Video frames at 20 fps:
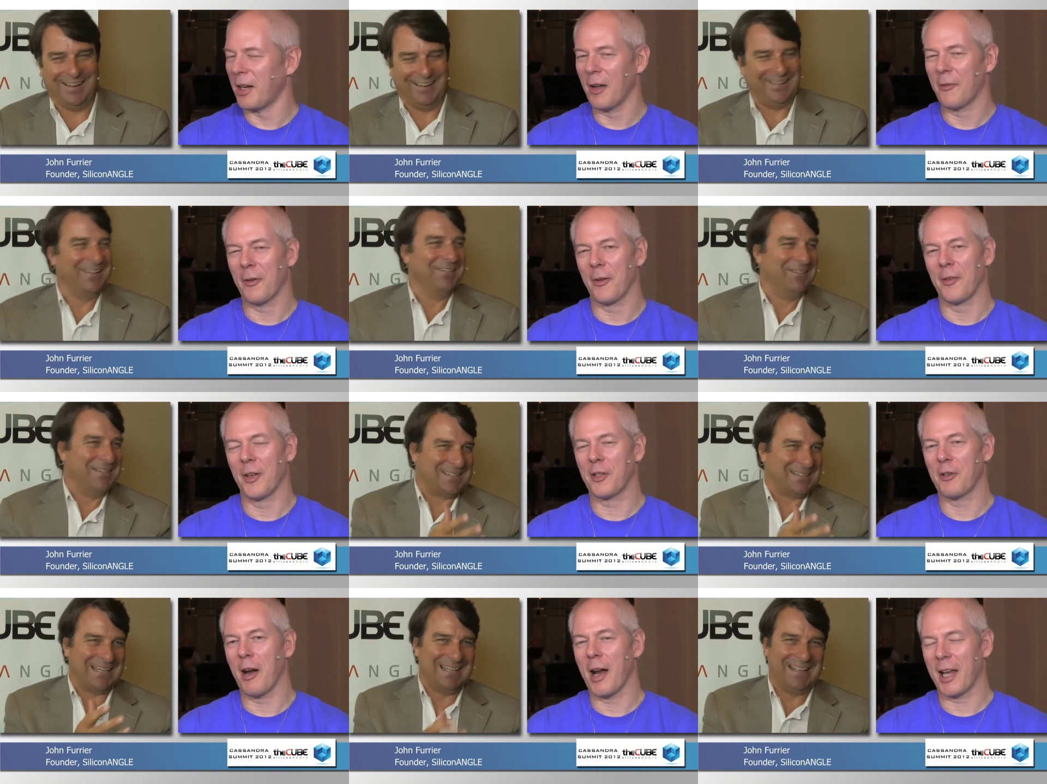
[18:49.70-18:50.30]

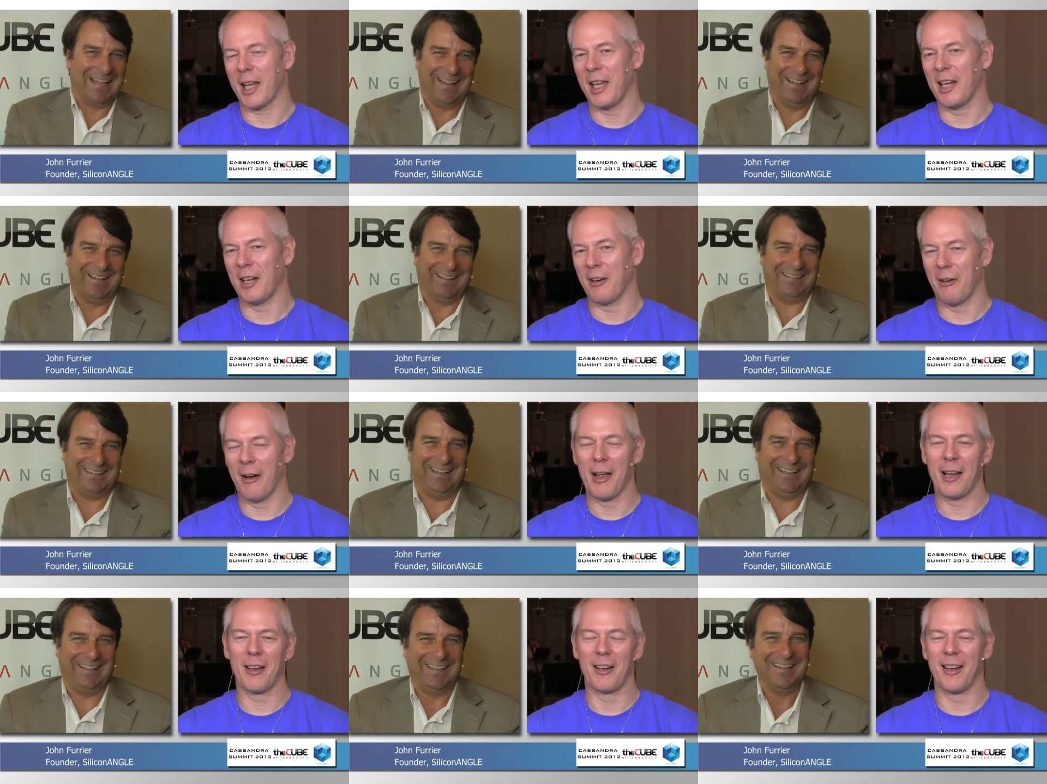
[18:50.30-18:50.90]
Speaker 1: enough you see a Trekkie
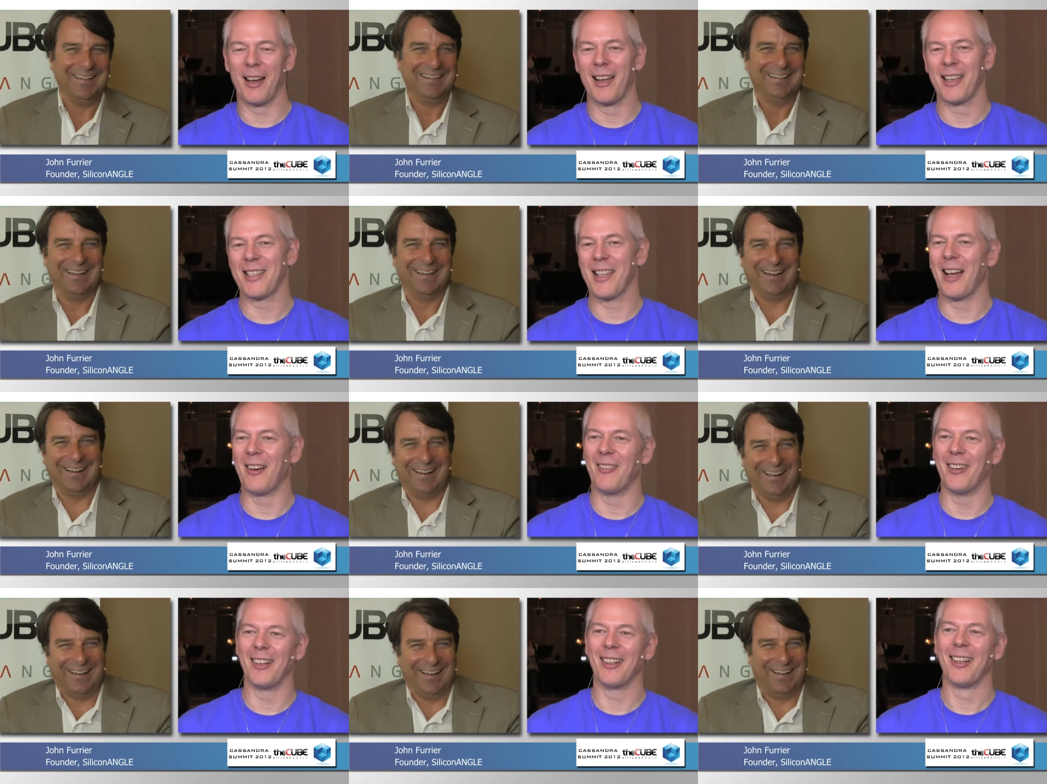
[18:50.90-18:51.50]
to okay.
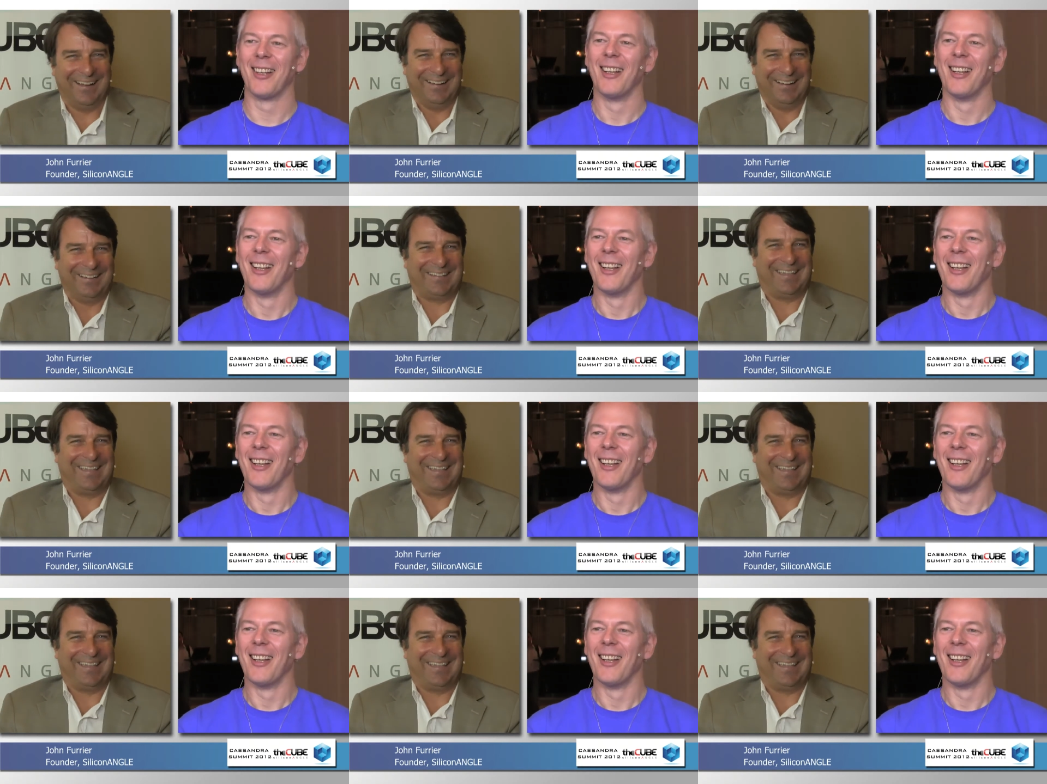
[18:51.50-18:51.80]
recognize that. Right.